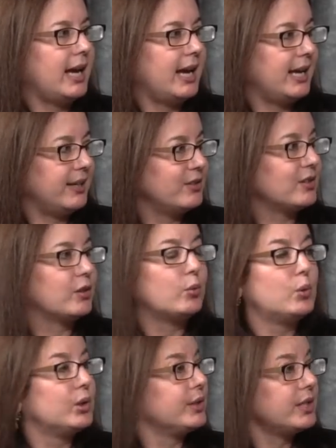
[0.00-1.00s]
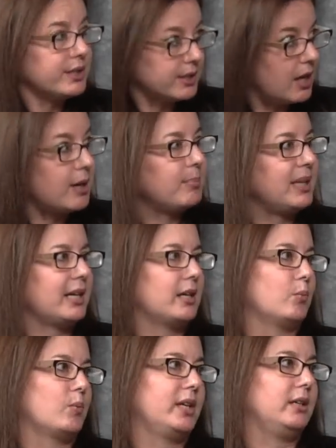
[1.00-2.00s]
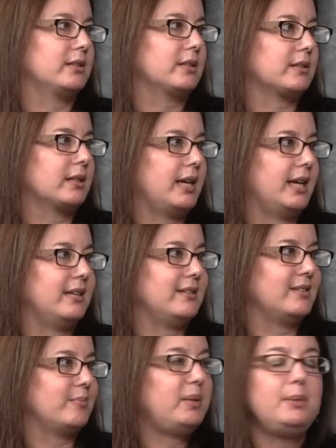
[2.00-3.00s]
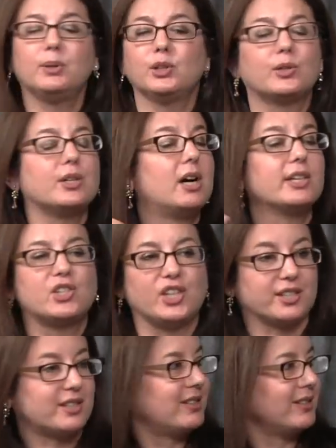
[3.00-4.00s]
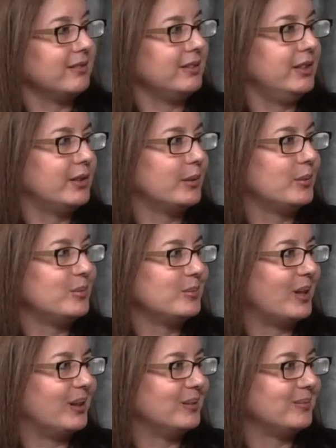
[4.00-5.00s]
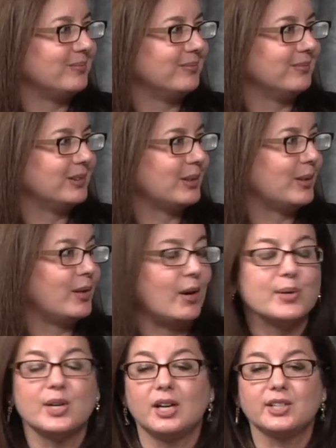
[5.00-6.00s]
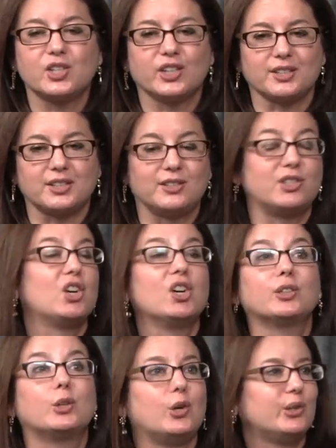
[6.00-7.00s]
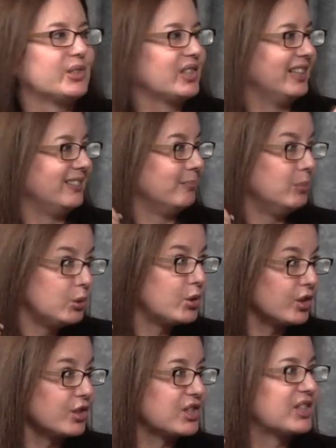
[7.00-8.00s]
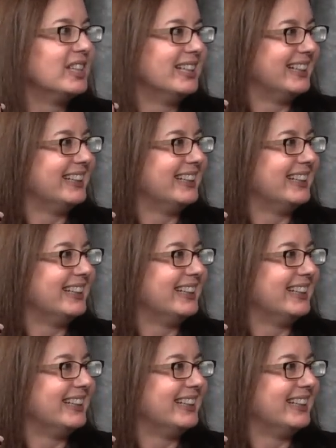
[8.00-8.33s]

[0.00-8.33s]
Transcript: and the world is not black and white. And people are not just, you know, uh, are, are not just John Galt and moochers.